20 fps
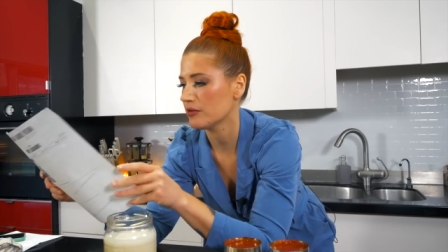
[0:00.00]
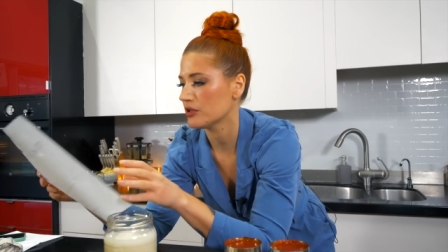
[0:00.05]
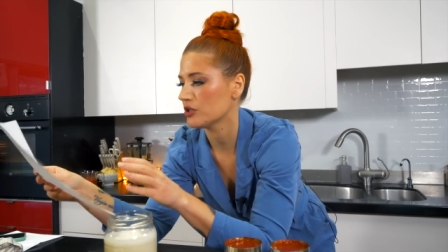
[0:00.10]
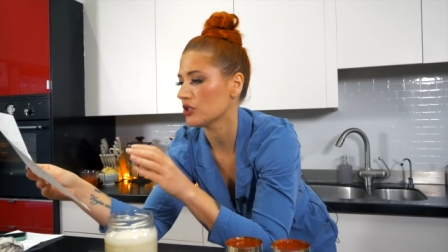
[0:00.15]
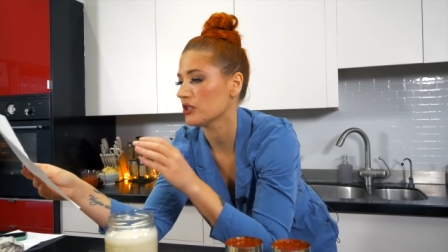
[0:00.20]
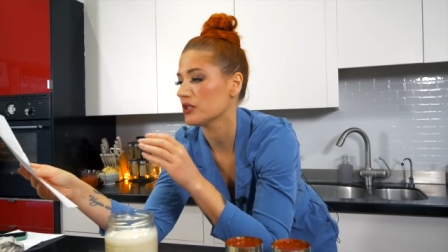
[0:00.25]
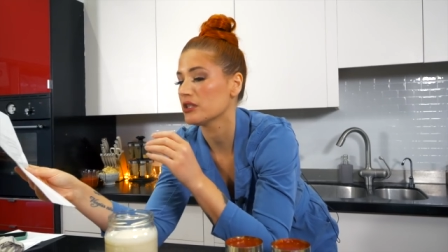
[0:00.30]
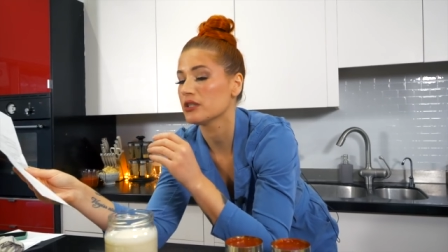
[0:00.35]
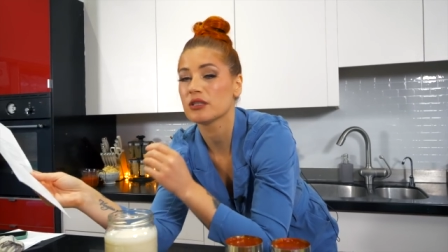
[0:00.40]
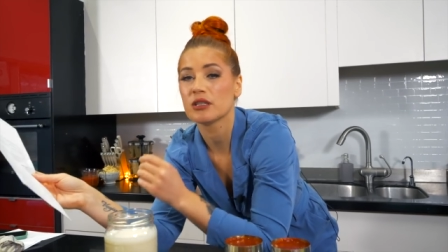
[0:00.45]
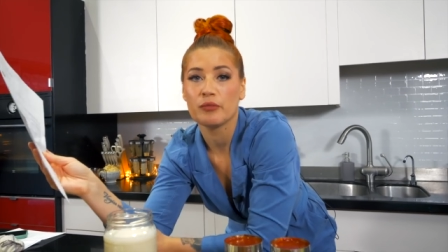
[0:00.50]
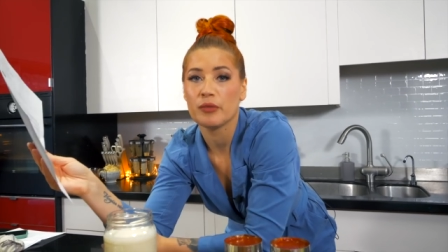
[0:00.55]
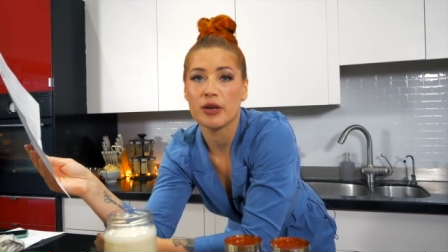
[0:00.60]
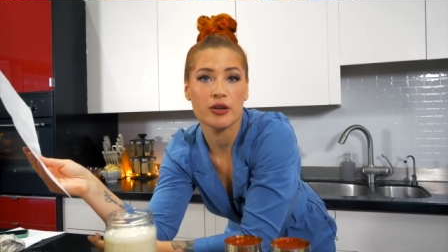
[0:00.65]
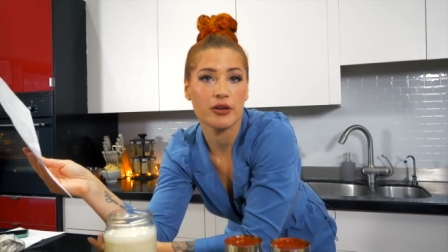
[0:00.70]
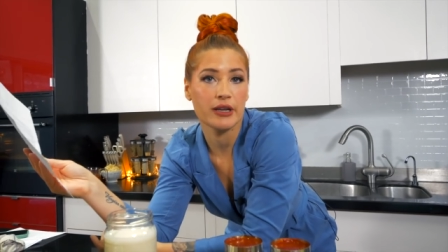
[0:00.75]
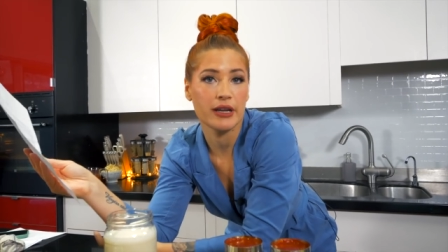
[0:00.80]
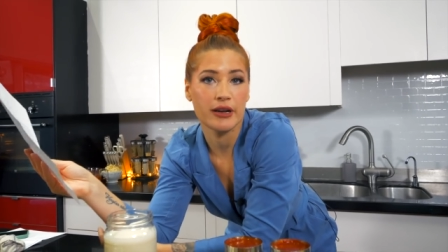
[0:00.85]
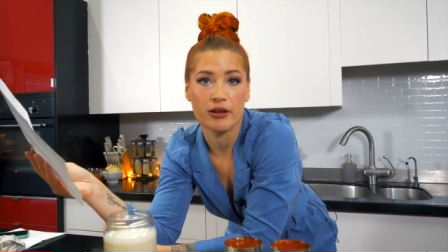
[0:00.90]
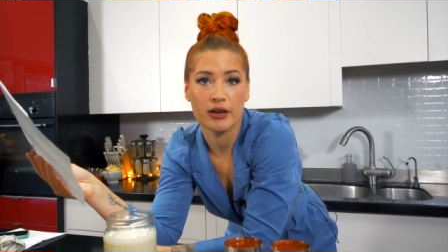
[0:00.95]
which is
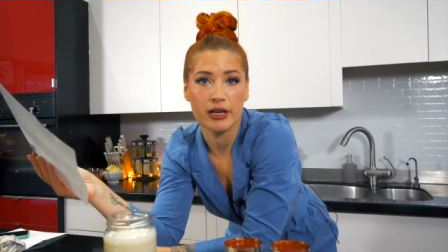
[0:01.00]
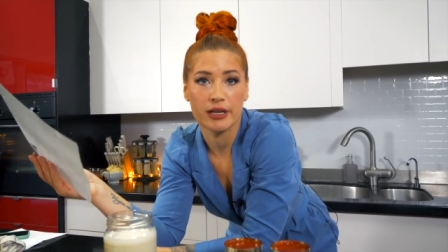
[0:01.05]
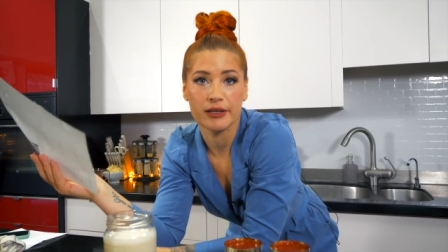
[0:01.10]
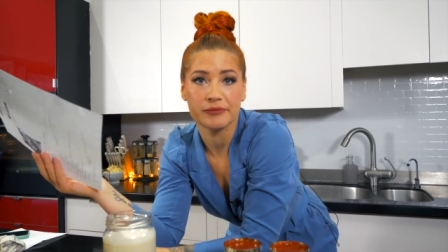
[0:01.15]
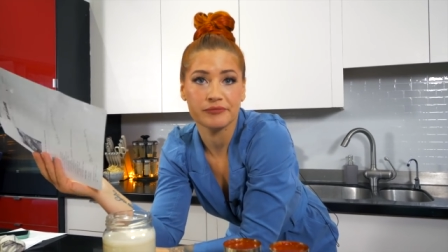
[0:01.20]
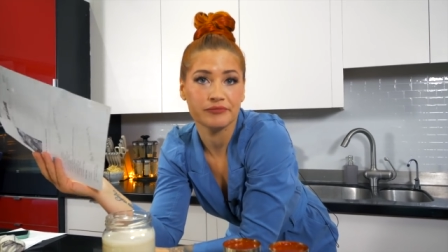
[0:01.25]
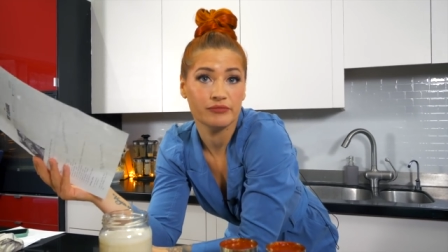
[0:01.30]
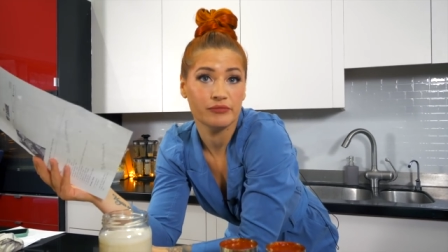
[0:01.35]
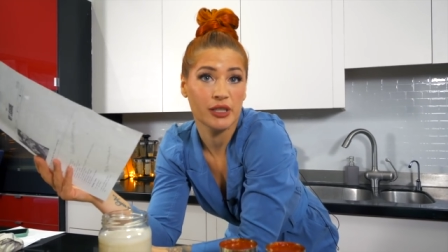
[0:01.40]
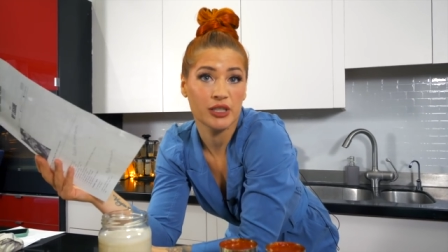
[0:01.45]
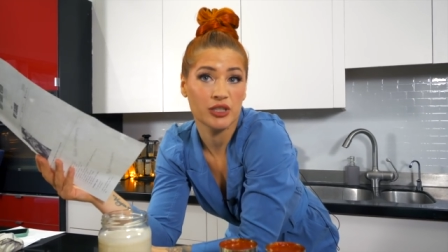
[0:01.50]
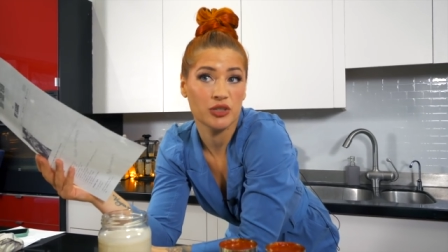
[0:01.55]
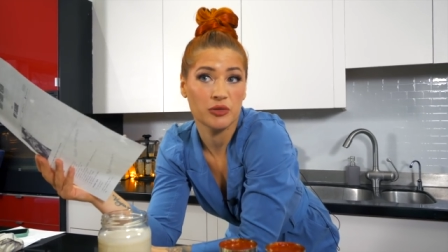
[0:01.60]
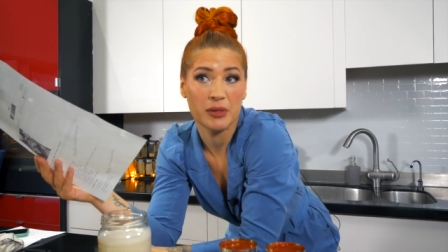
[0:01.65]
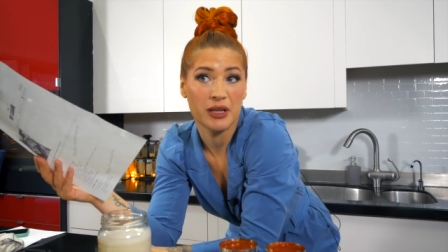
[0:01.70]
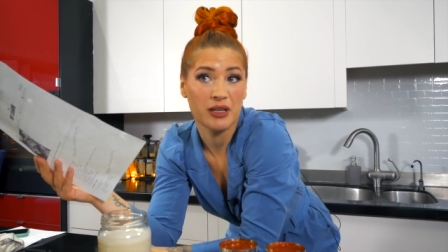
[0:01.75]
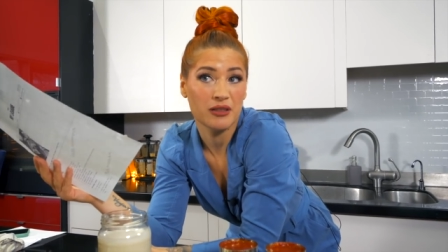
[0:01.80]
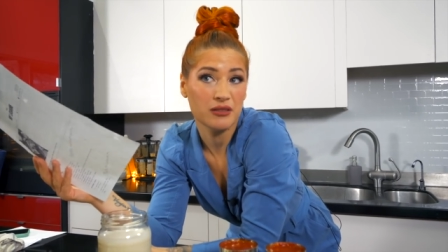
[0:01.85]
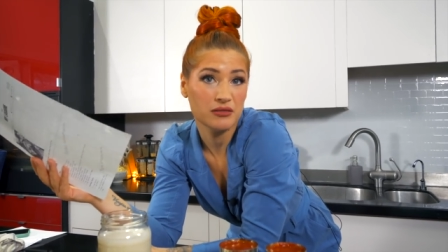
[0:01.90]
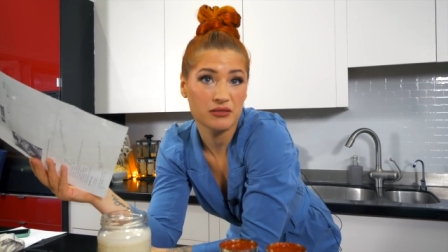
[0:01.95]
marinara and
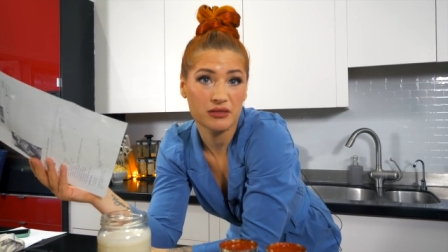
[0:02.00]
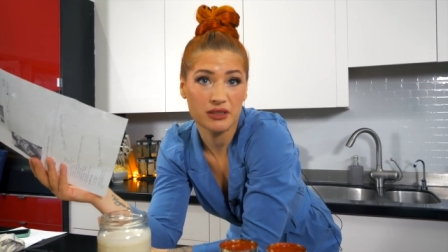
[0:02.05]
bechamel.